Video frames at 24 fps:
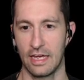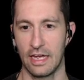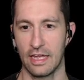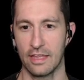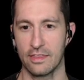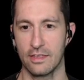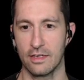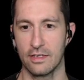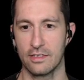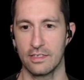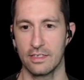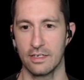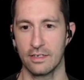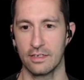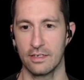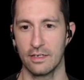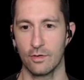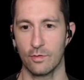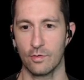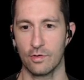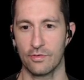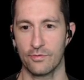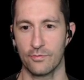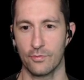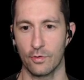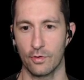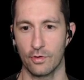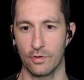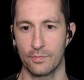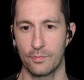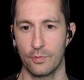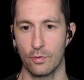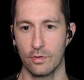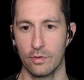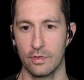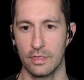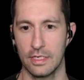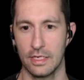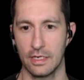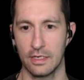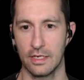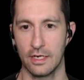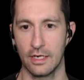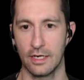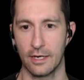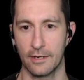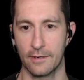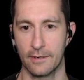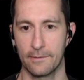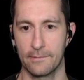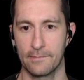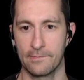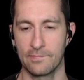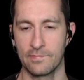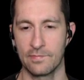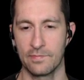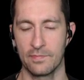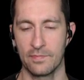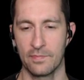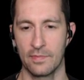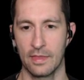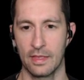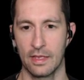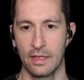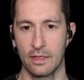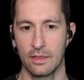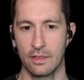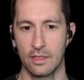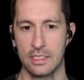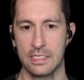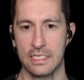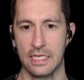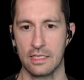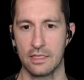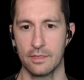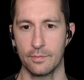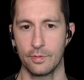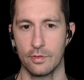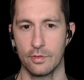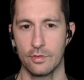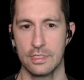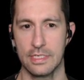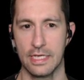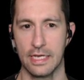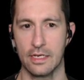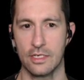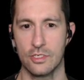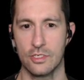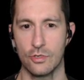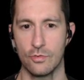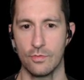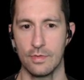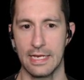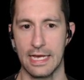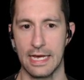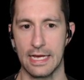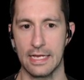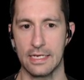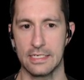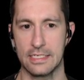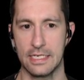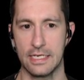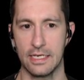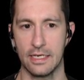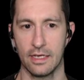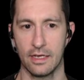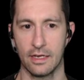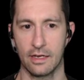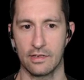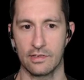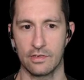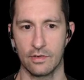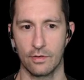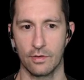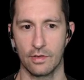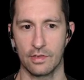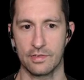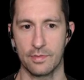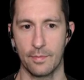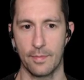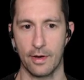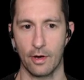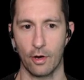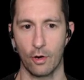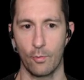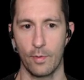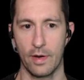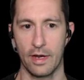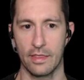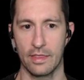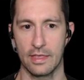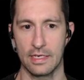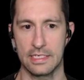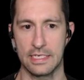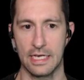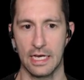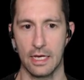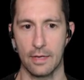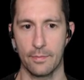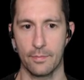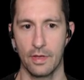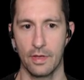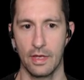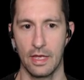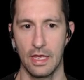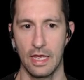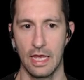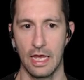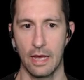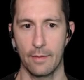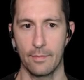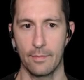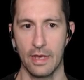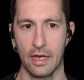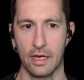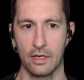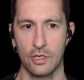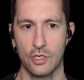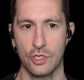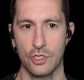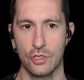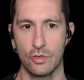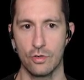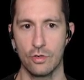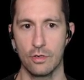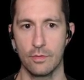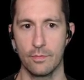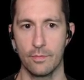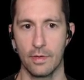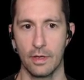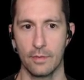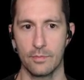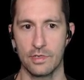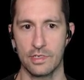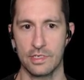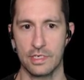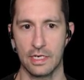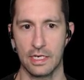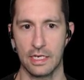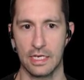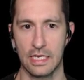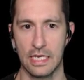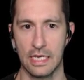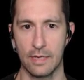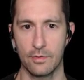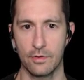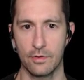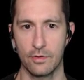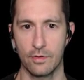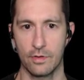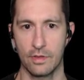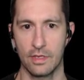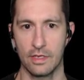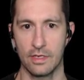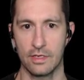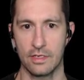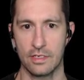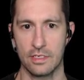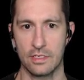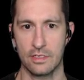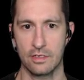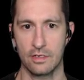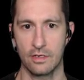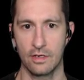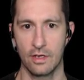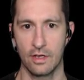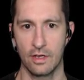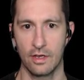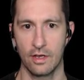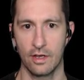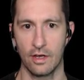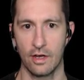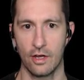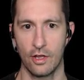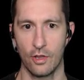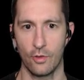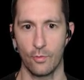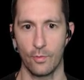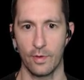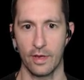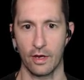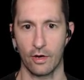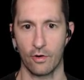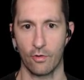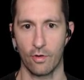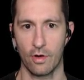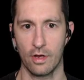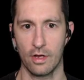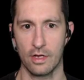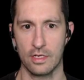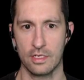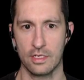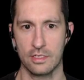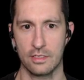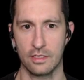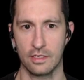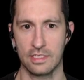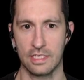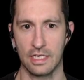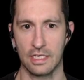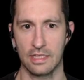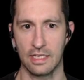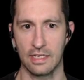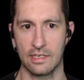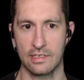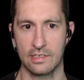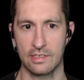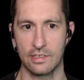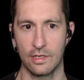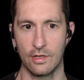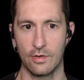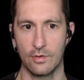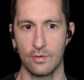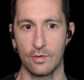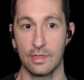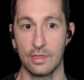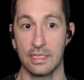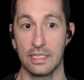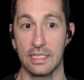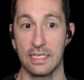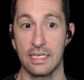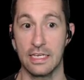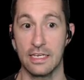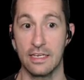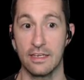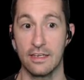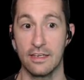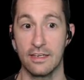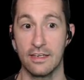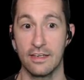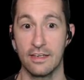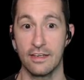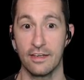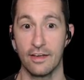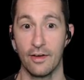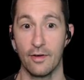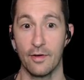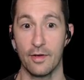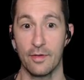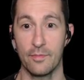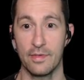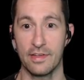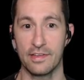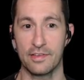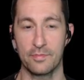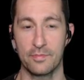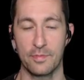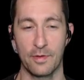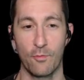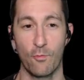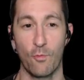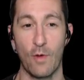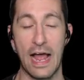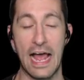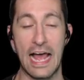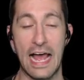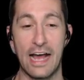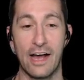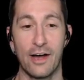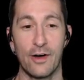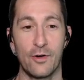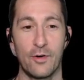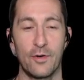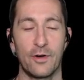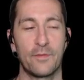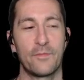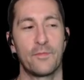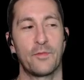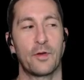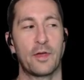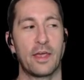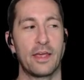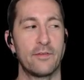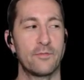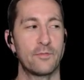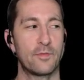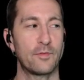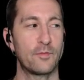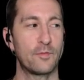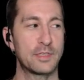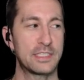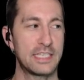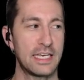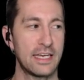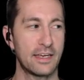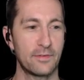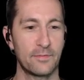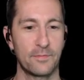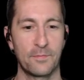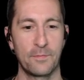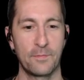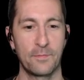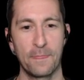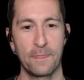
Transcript: I thought Dig Dug was first. Poor Dig Dug. Looks like the blue tanks do not dig, so let's make our way to the top. I'm not going to shoot them. I'm just going to keep doing this all the way across. Looks like they slowly... Oh, it missed me. Wow. Okay, we'll take it.